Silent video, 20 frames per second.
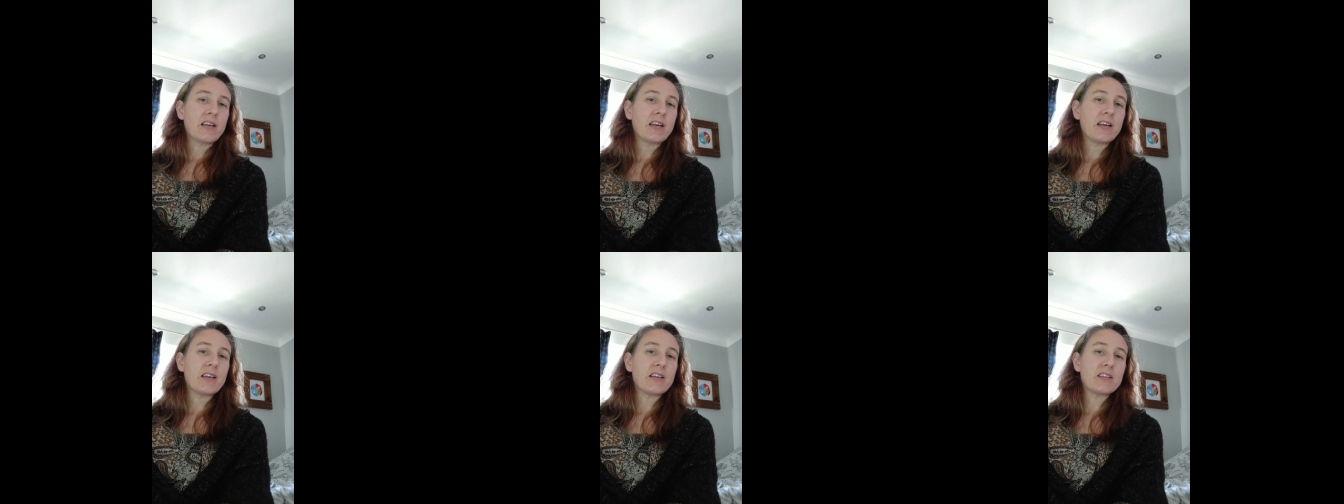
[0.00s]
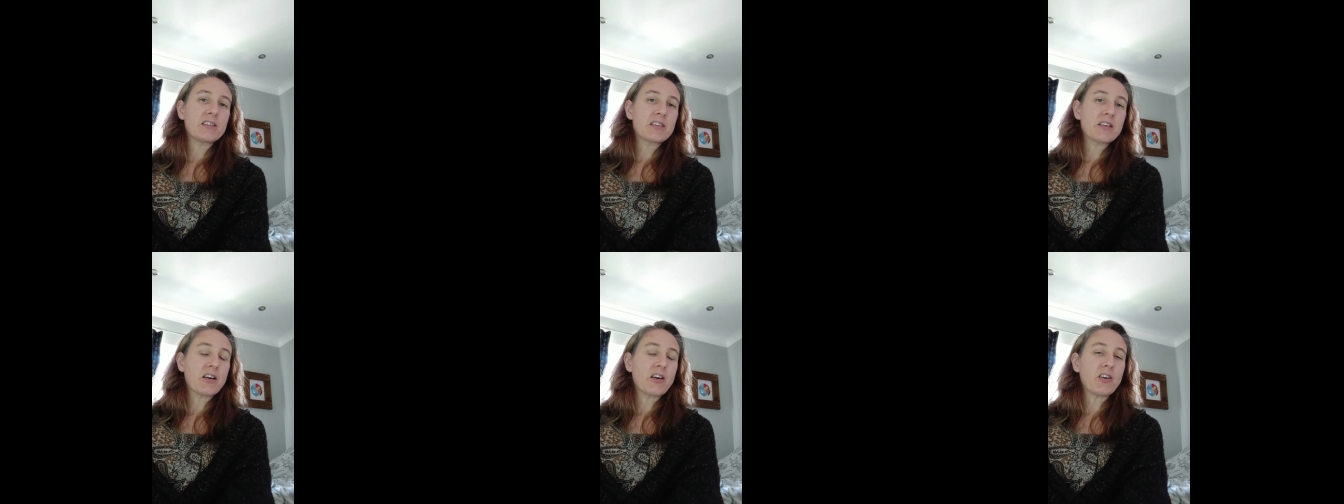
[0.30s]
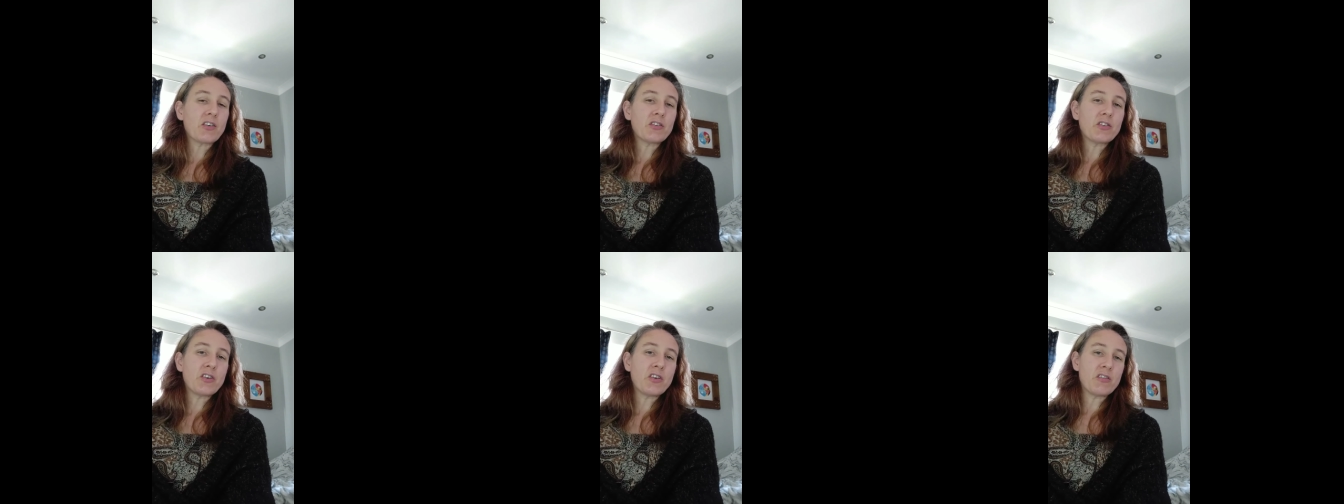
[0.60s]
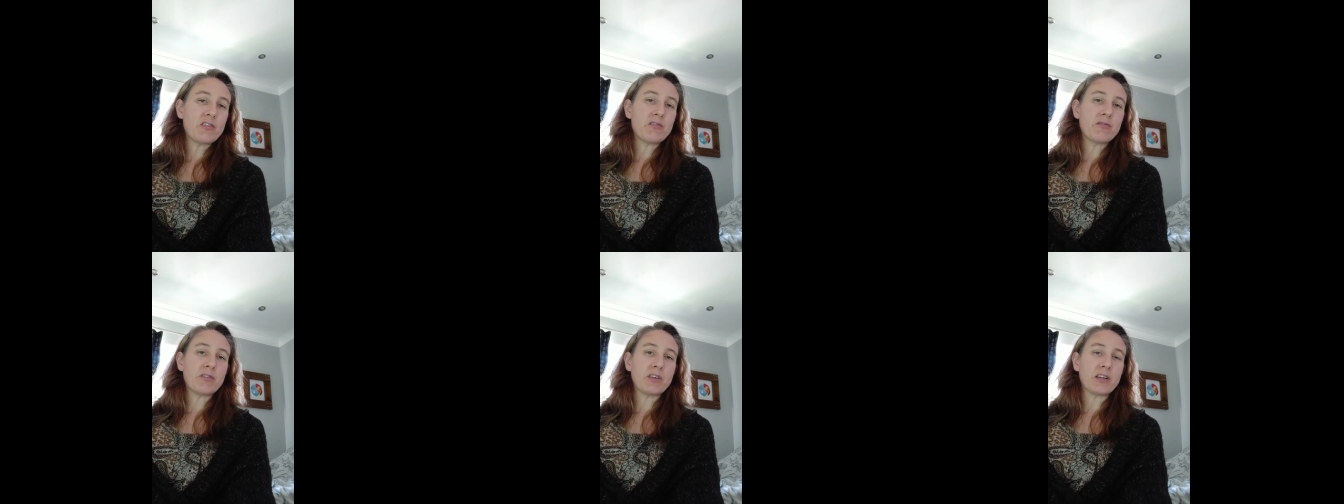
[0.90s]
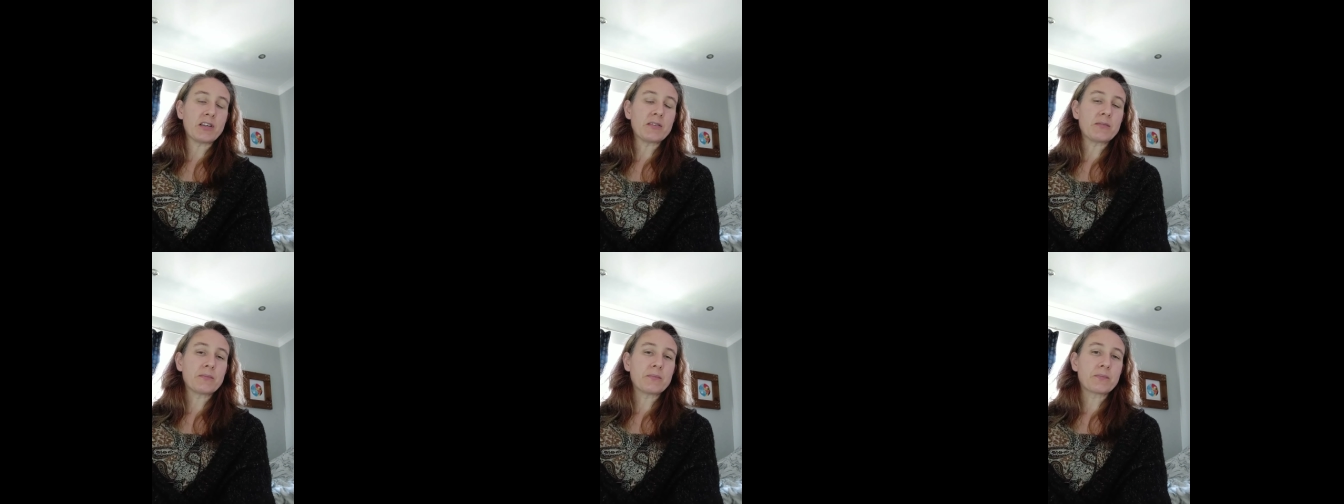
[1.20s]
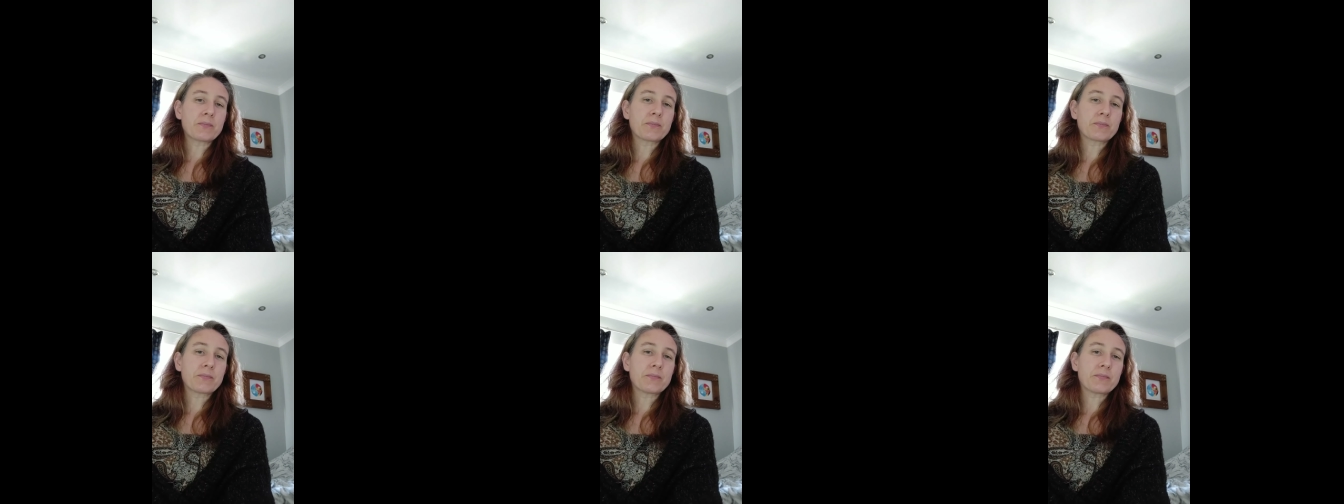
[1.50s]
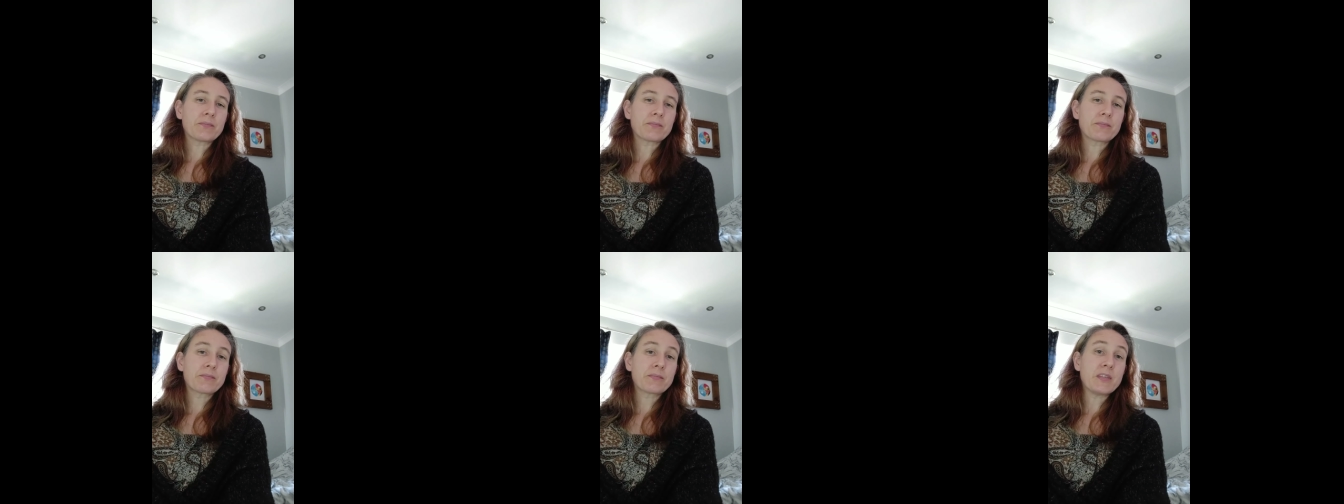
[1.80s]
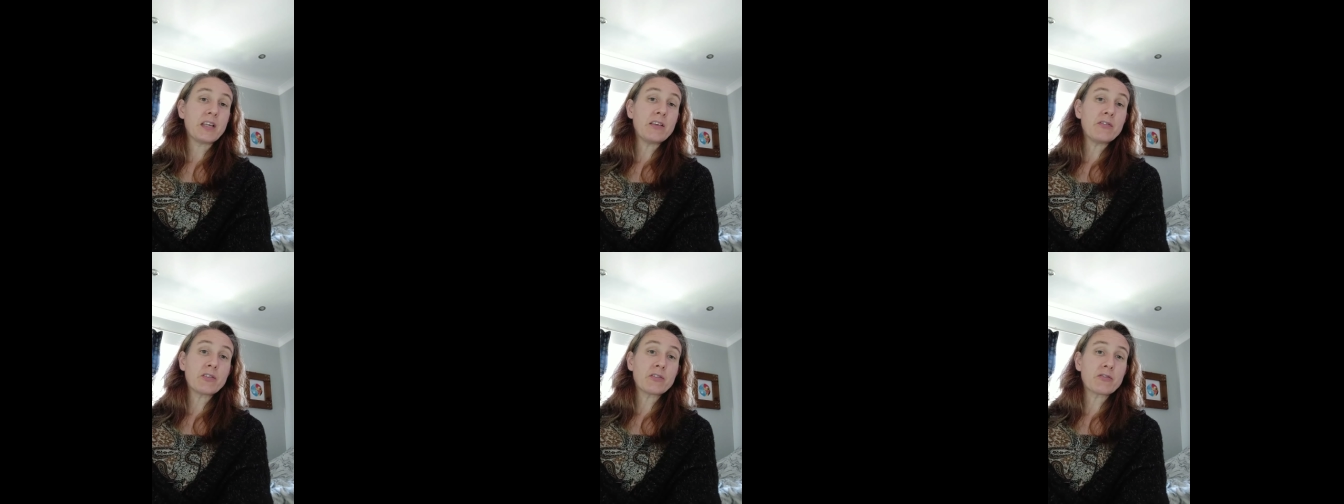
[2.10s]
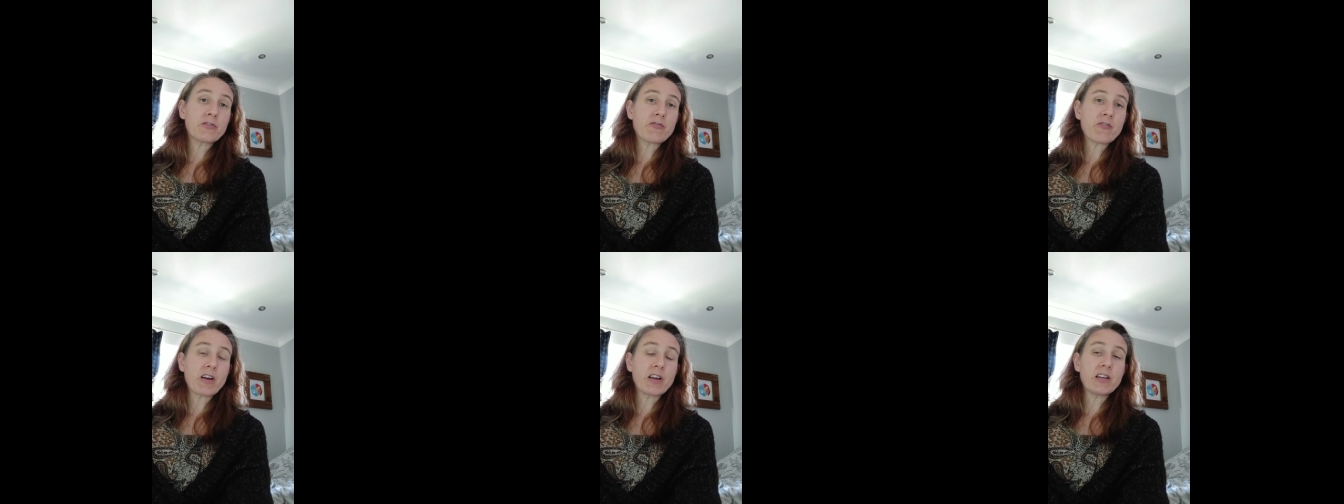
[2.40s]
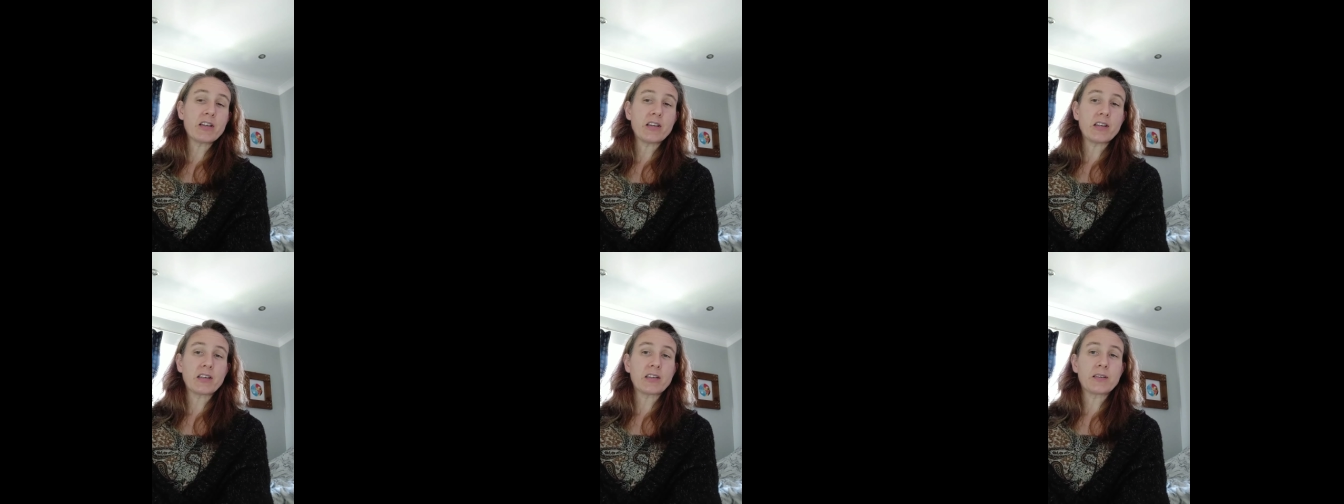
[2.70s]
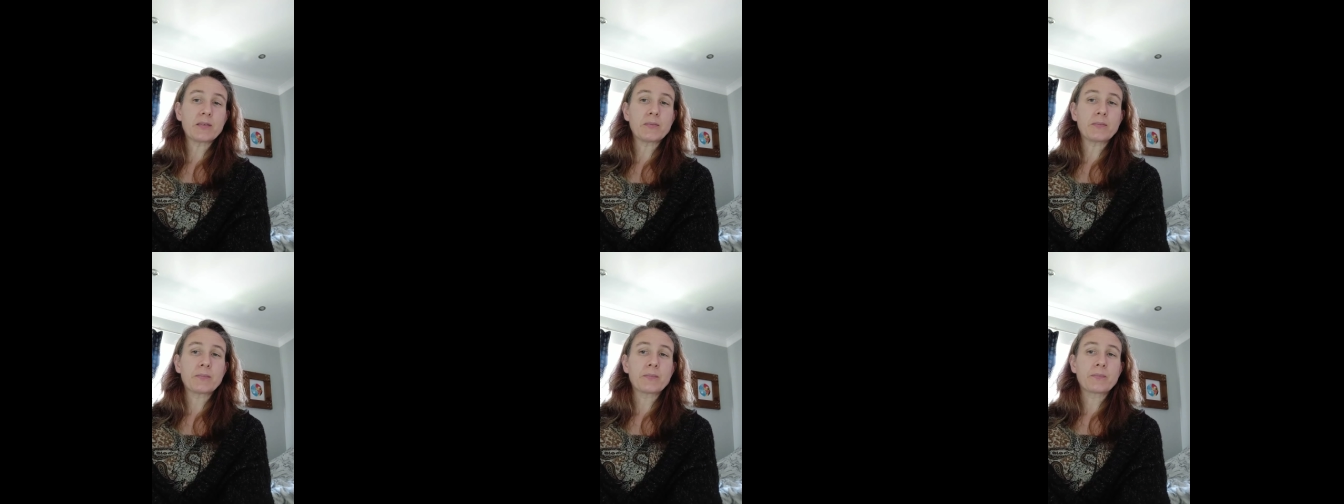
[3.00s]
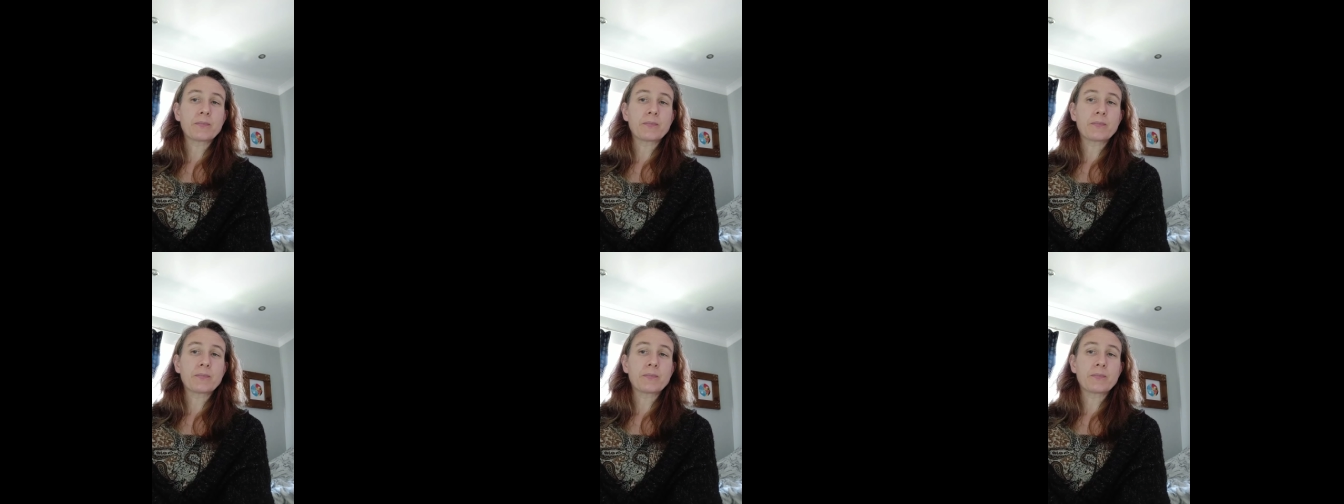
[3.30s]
is unnerving, even frightening.